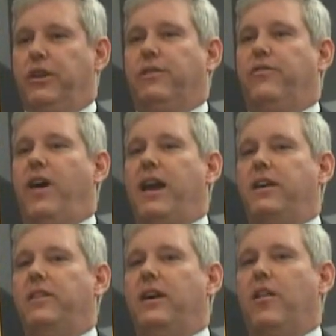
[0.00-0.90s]
you can find
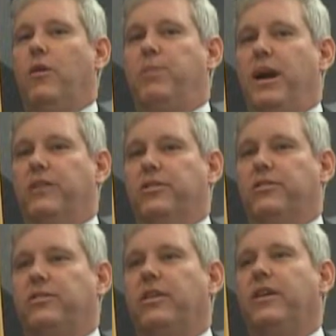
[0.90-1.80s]
it in the yellow
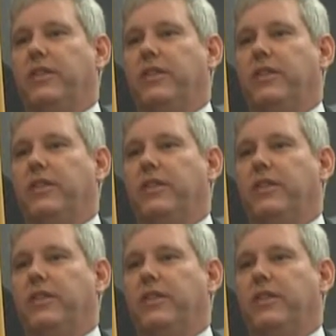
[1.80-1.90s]
pages,